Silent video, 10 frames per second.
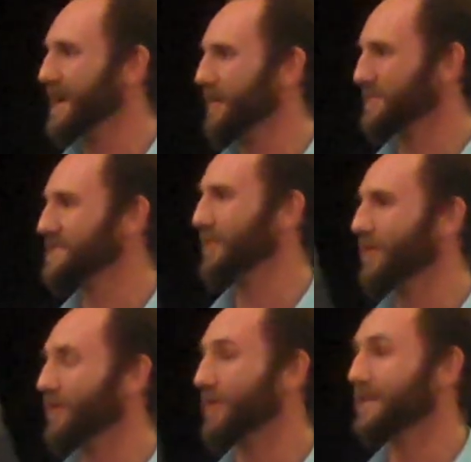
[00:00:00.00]
hours on the
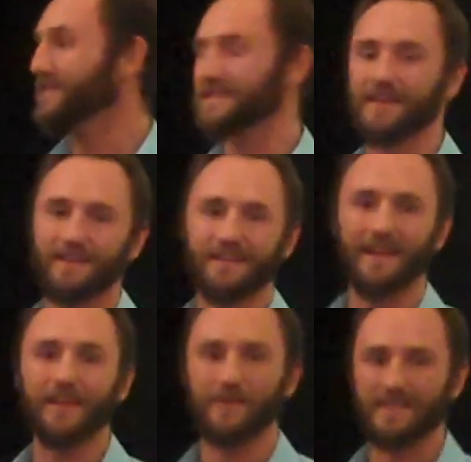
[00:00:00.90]
road. And uh,
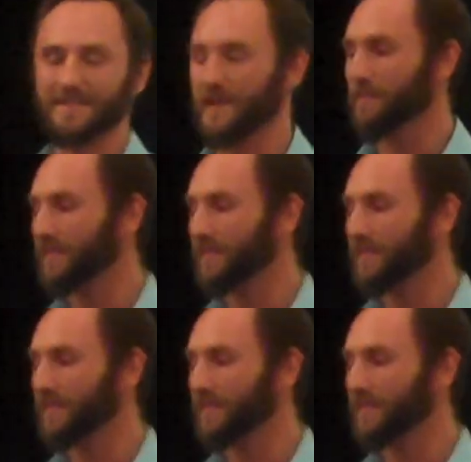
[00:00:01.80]
anyways, um,